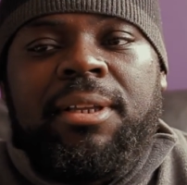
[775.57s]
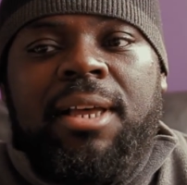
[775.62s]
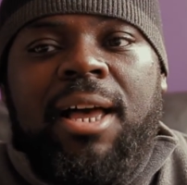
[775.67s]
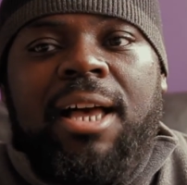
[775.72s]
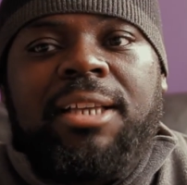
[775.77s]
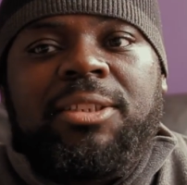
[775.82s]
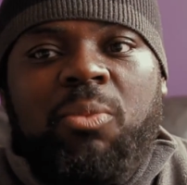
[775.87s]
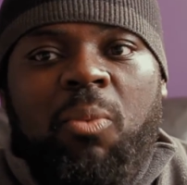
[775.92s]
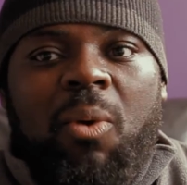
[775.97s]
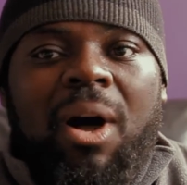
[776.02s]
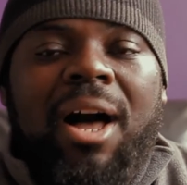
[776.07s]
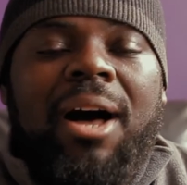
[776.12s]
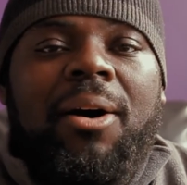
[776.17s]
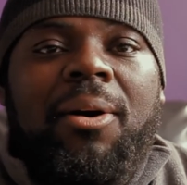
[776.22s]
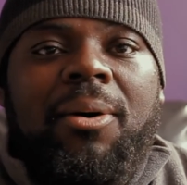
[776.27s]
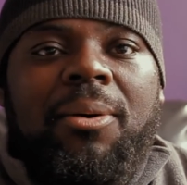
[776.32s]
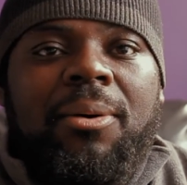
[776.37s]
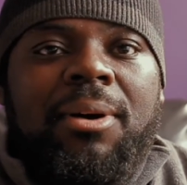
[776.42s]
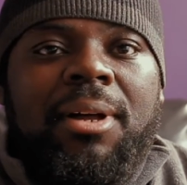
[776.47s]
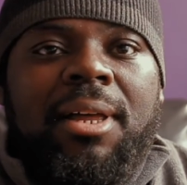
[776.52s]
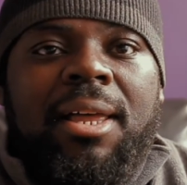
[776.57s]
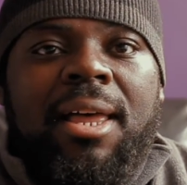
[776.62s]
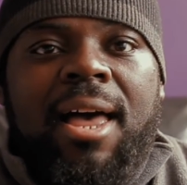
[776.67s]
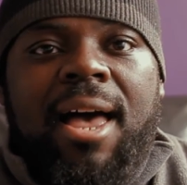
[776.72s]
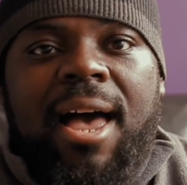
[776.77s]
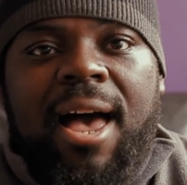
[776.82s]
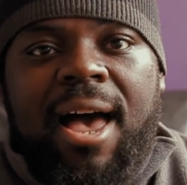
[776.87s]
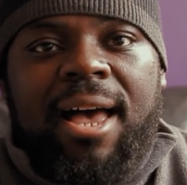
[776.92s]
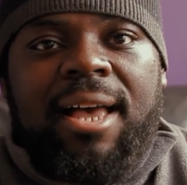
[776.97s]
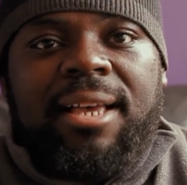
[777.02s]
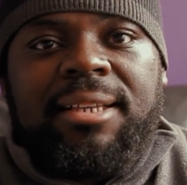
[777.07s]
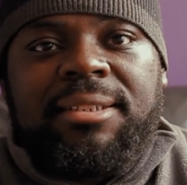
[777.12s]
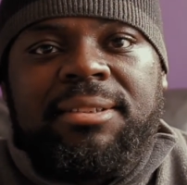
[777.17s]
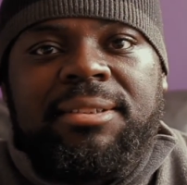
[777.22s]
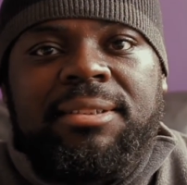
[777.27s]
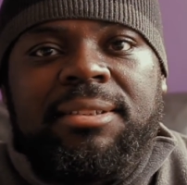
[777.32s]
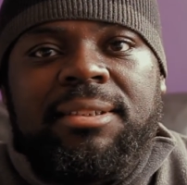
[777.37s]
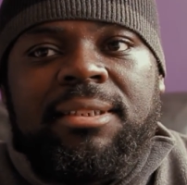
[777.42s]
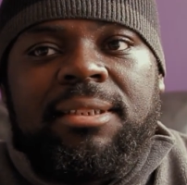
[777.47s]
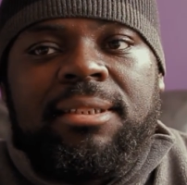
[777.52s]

as well as